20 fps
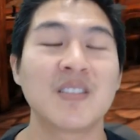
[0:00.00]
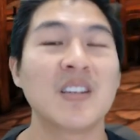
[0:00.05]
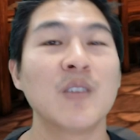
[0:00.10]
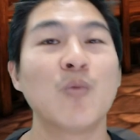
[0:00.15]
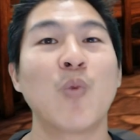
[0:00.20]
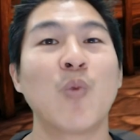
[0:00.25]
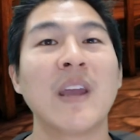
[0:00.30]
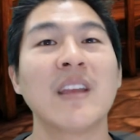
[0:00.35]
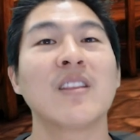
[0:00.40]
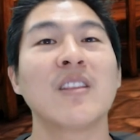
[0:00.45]
You
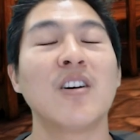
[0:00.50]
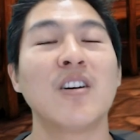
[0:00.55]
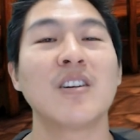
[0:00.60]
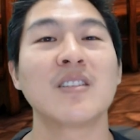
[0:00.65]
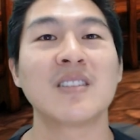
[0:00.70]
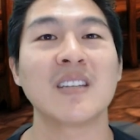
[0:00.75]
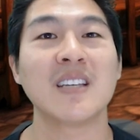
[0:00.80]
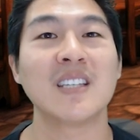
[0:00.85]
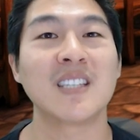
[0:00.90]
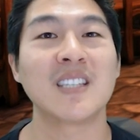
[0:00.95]
see, weight
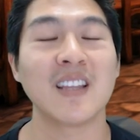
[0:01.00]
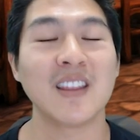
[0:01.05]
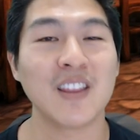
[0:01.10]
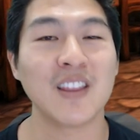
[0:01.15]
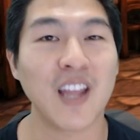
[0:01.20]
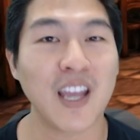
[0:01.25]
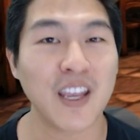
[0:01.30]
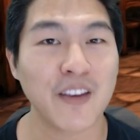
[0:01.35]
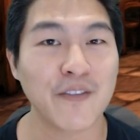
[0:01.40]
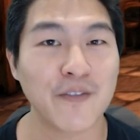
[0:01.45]
loss is a
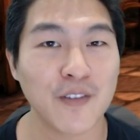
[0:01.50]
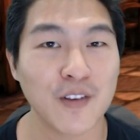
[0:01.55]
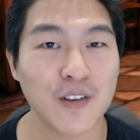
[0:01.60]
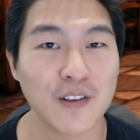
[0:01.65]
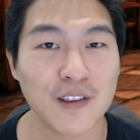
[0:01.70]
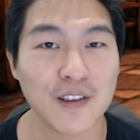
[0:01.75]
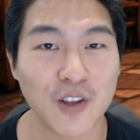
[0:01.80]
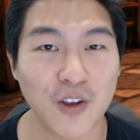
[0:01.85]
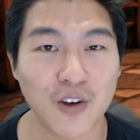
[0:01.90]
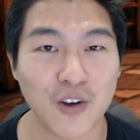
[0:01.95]

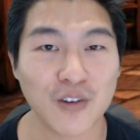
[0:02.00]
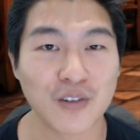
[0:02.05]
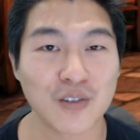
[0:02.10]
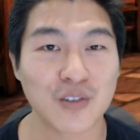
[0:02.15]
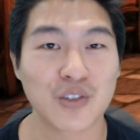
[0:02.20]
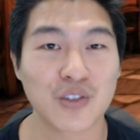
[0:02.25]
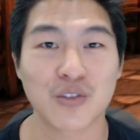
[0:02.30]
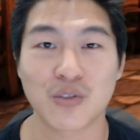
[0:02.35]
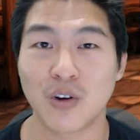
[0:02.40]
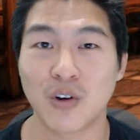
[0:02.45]

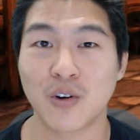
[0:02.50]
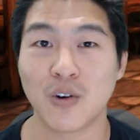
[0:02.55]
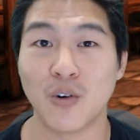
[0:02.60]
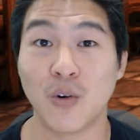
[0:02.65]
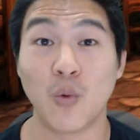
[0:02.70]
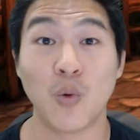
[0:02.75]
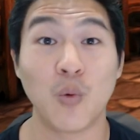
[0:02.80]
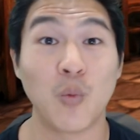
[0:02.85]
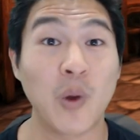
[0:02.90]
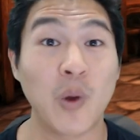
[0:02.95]
lifelong struggle.